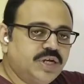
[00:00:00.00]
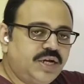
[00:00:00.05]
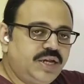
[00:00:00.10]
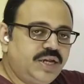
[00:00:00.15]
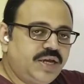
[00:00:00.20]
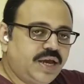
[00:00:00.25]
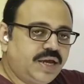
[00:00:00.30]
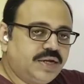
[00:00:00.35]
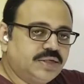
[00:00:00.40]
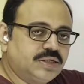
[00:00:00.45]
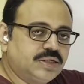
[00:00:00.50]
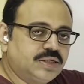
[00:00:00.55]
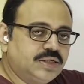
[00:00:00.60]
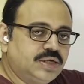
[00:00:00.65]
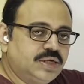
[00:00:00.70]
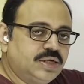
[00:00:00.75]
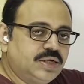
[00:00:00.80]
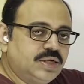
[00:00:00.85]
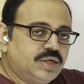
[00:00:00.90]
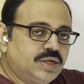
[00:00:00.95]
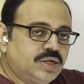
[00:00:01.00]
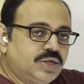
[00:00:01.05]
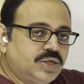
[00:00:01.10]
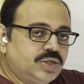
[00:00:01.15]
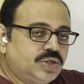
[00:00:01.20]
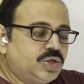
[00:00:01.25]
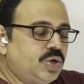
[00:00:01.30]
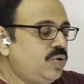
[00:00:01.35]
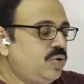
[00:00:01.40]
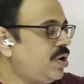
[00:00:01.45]
and gains.
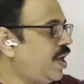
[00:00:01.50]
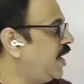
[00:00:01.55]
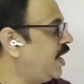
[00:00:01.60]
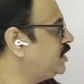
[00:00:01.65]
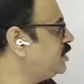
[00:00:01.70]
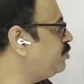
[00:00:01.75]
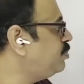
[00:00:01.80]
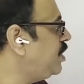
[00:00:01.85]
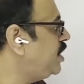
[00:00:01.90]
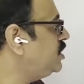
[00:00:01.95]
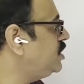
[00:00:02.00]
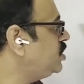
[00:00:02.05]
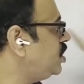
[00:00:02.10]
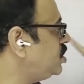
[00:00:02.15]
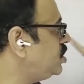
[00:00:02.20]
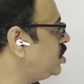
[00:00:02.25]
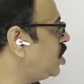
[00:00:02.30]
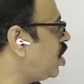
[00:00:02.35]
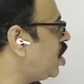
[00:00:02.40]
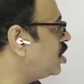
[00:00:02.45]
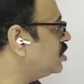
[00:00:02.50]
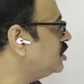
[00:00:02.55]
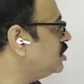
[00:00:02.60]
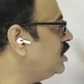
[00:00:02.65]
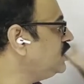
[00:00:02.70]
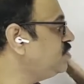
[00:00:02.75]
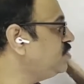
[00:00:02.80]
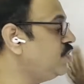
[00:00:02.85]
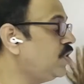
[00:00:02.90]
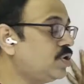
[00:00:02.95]
So expenses,
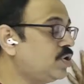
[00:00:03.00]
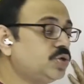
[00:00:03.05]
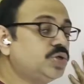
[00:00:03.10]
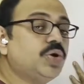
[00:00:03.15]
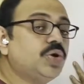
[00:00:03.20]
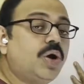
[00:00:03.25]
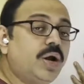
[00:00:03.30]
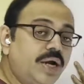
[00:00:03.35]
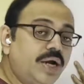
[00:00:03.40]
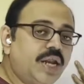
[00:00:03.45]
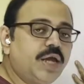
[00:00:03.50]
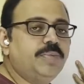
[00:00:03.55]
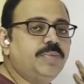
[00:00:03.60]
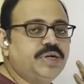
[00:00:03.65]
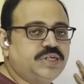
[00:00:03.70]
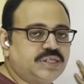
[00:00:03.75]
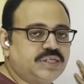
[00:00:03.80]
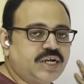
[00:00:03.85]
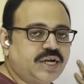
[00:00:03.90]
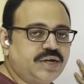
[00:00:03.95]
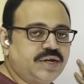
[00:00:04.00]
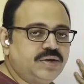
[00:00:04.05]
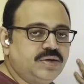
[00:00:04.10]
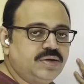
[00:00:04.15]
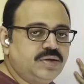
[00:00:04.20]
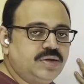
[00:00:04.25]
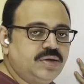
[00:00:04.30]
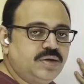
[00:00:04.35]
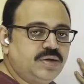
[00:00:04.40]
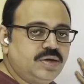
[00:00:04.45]
losses we have to show on debit side.
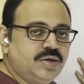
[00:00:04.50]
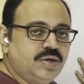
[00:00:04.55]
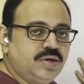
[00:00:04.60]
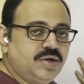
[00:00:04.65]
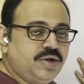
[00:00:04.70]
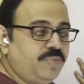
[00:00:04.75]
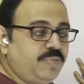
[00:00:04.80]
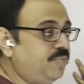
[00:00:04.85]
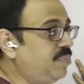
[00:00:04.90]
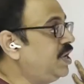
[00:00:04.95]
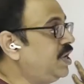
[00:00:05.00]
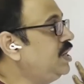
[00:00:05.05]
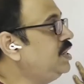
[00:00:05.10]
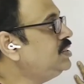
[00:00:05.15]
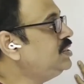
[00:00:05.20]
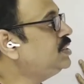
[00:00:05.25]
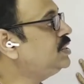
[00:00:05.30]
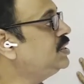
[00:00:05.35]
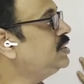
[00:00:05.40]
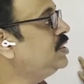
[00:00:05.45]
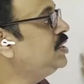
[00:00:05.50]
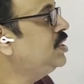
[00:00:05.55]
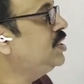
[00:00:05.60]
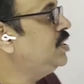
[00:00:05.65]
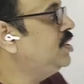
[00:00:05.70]
Means